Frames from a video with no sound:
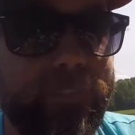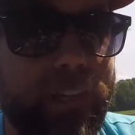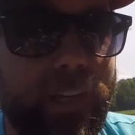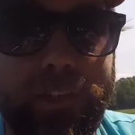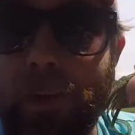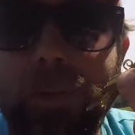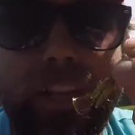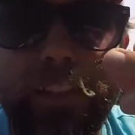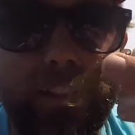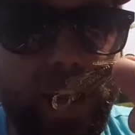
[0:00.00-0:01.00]
I don't
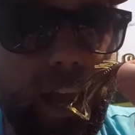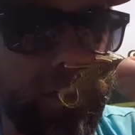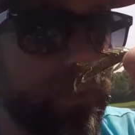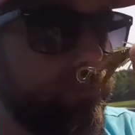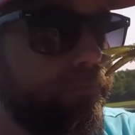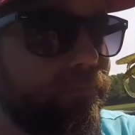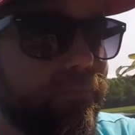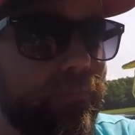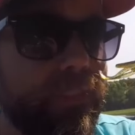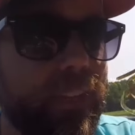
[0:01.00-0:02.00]
like the size.
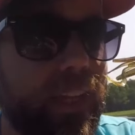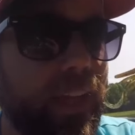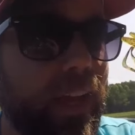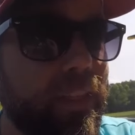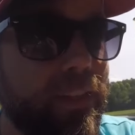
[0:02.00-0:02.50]
The